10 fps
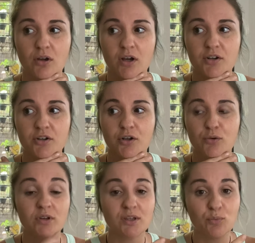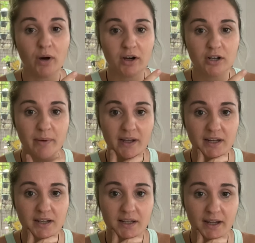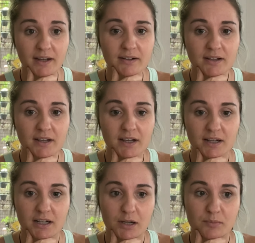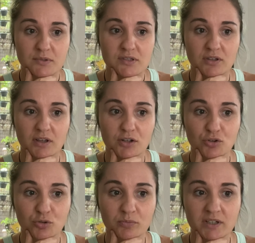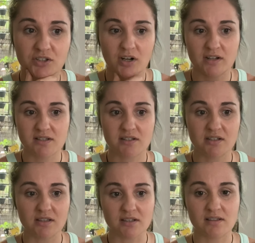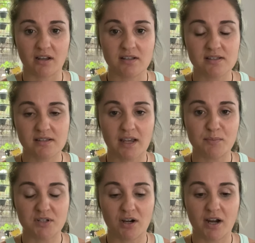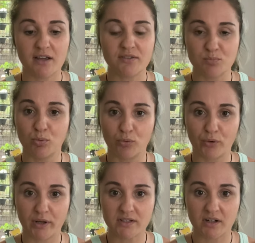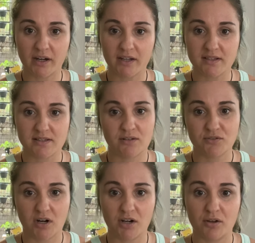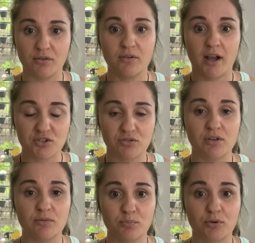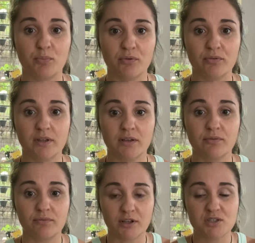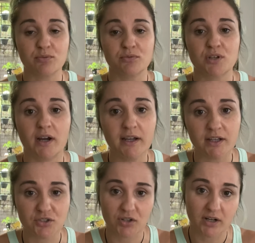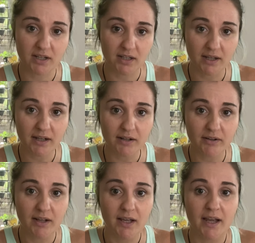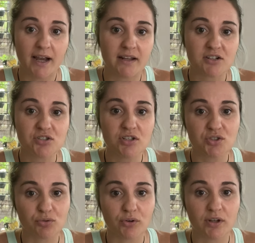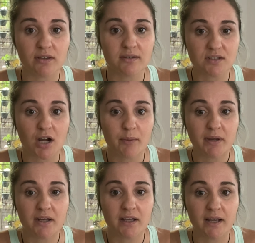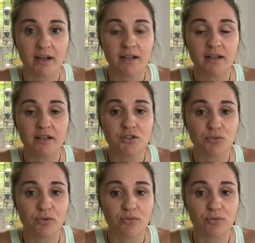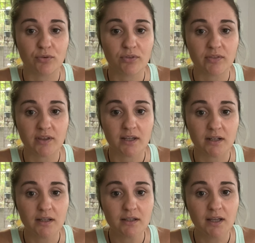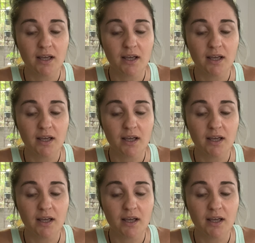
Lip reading: I don't know, really worried about eating out. So they normally try to stick to this like same diet, this boring diet, instead of trying to actually properly flexible diet and try to eat out and actually enjoy the time eating out and enjoy the food that they're eating